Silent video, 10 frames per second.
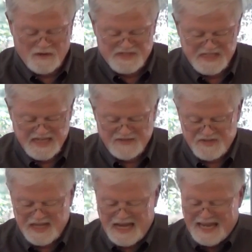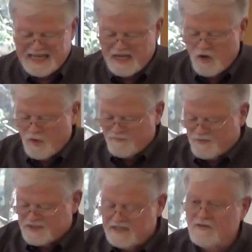half starved to death, yet
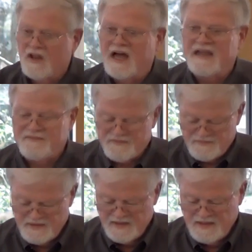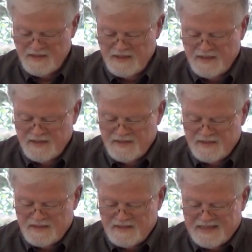hanging on for dear life.
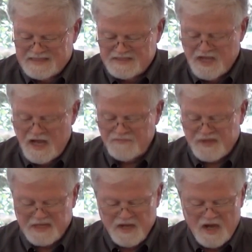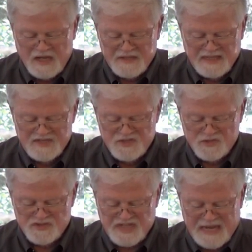It's not that God
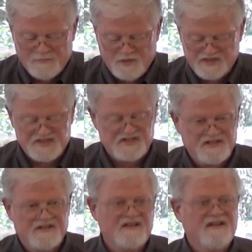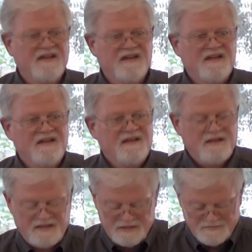needs your sandwich.
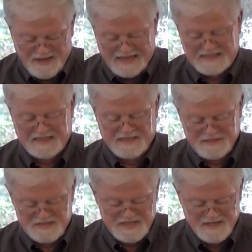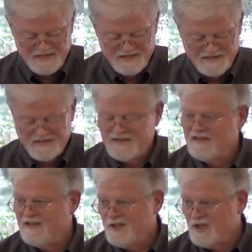The fact is,
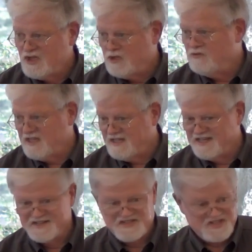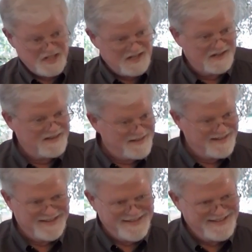you need his chicken.